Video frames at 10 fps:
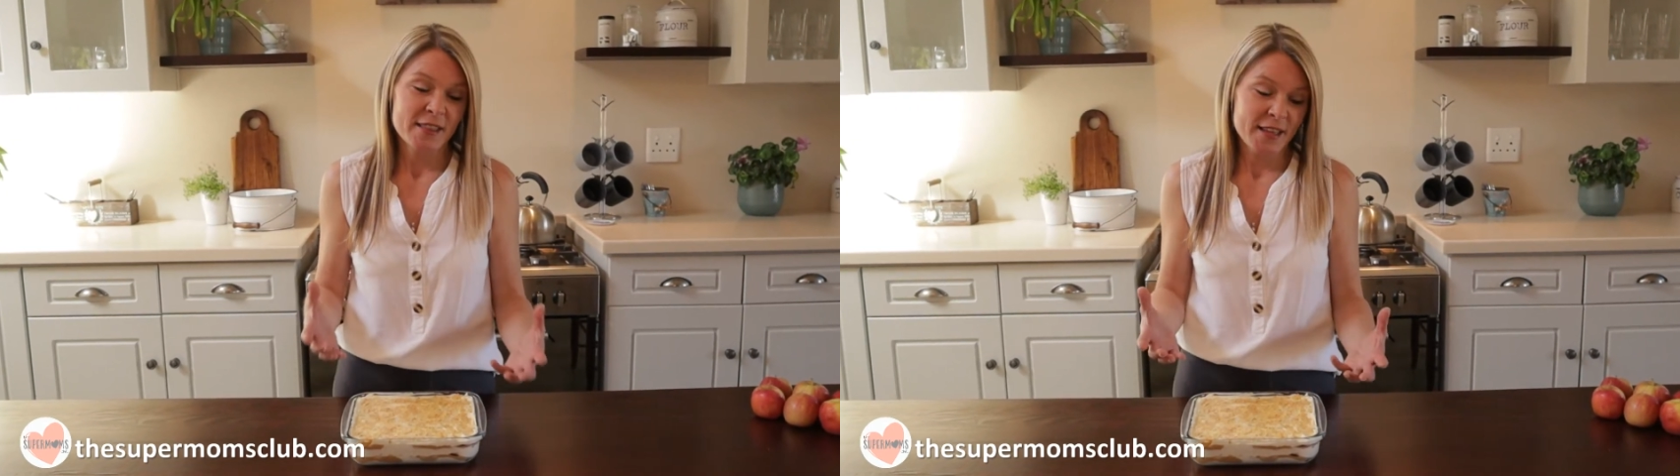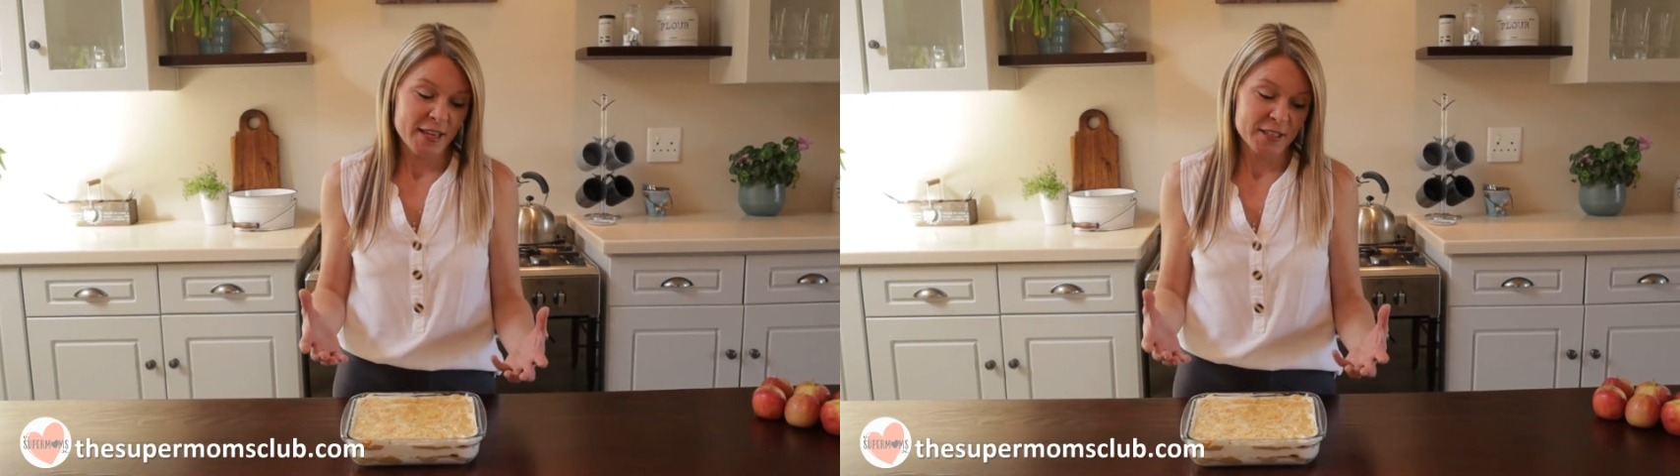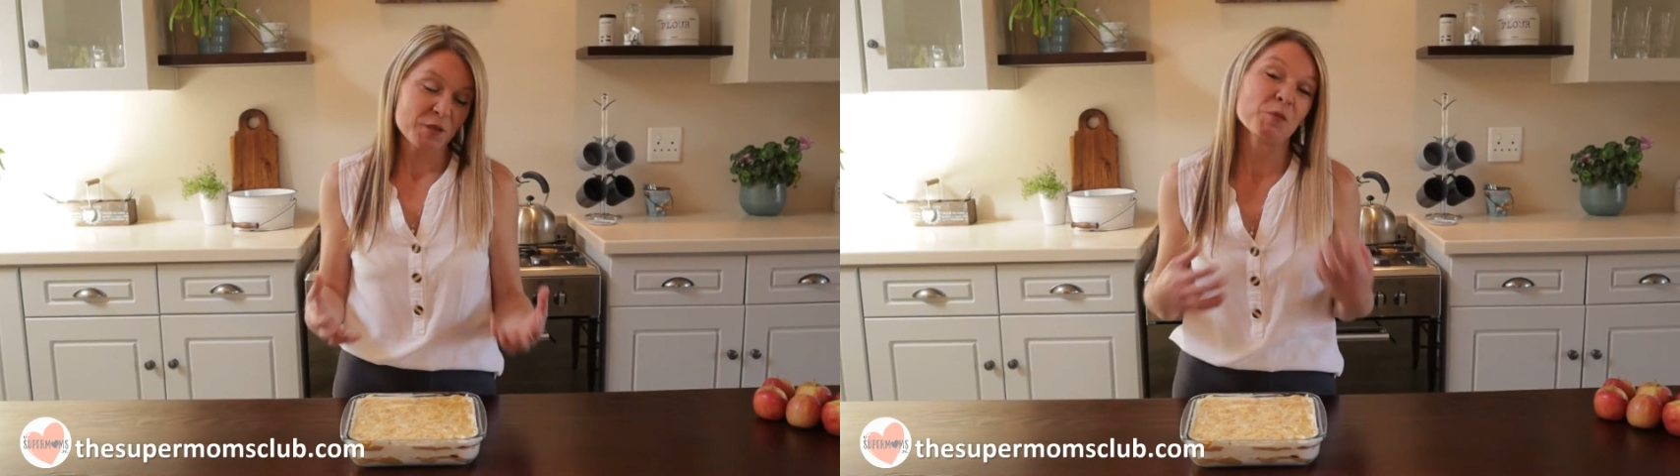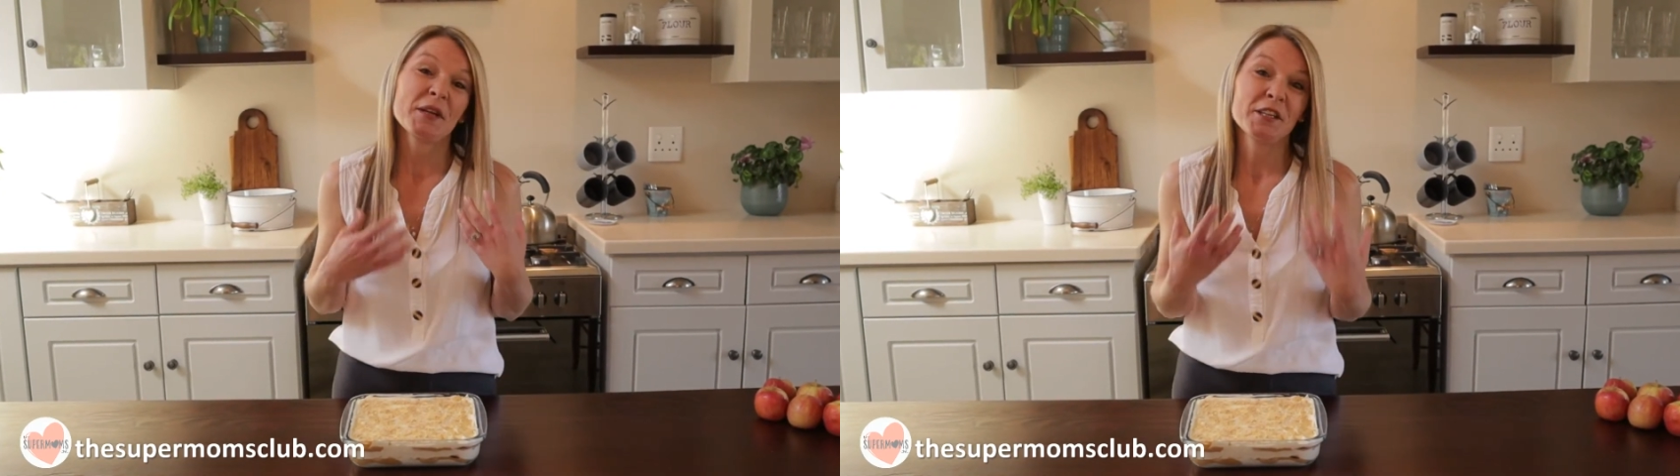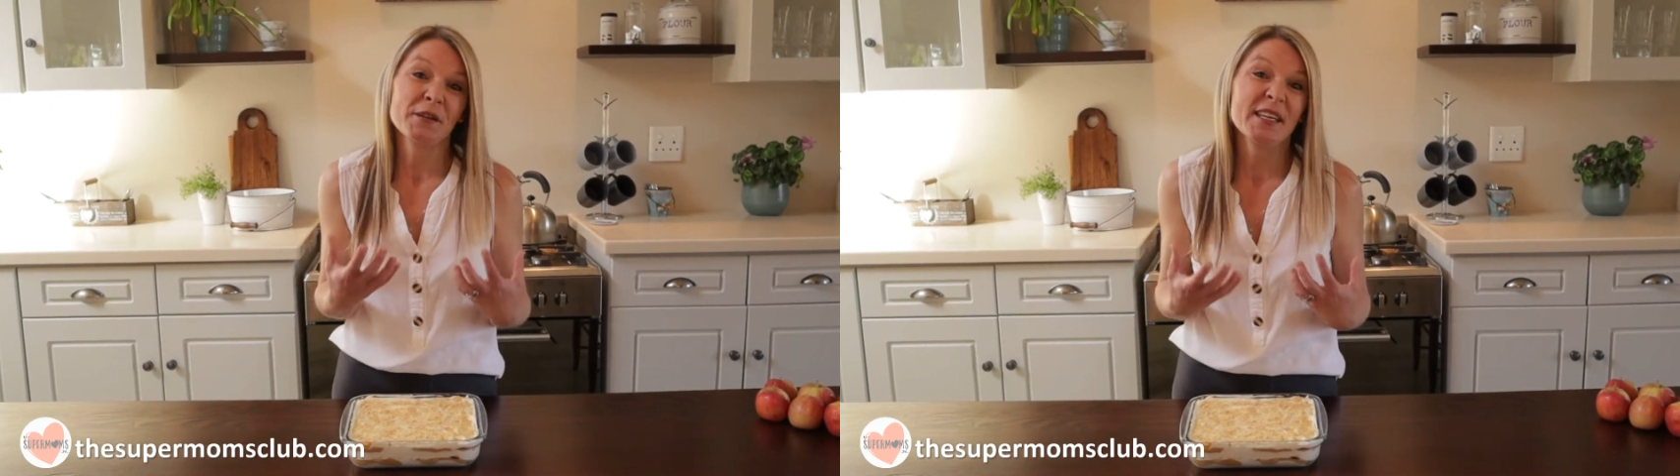that
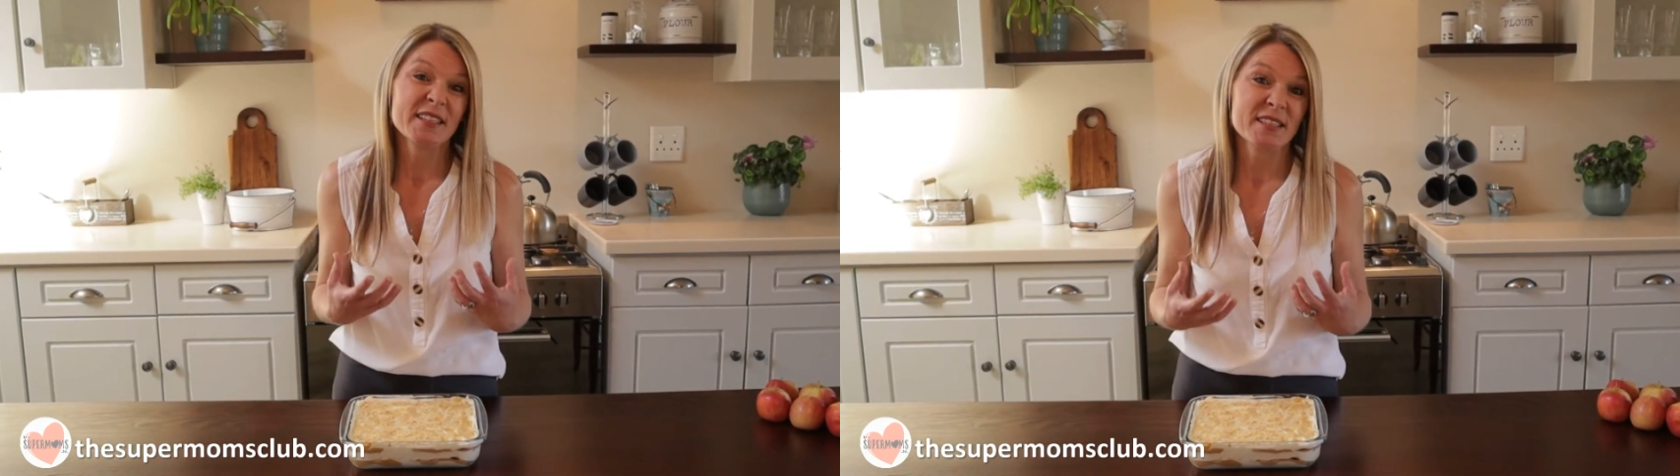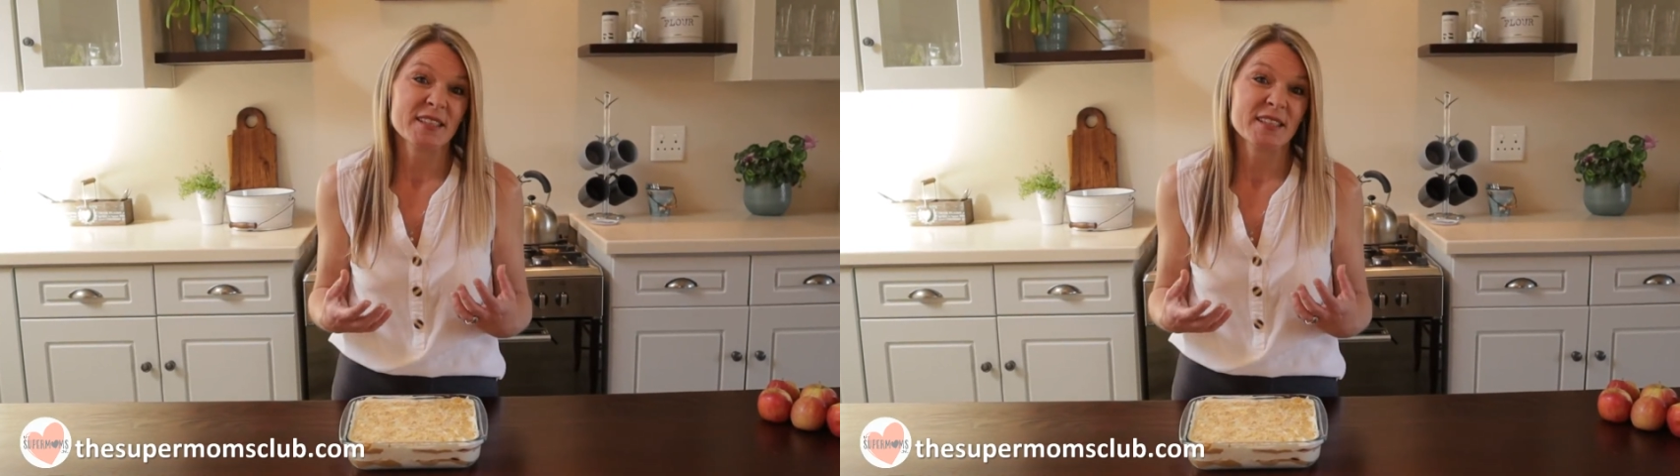when you eat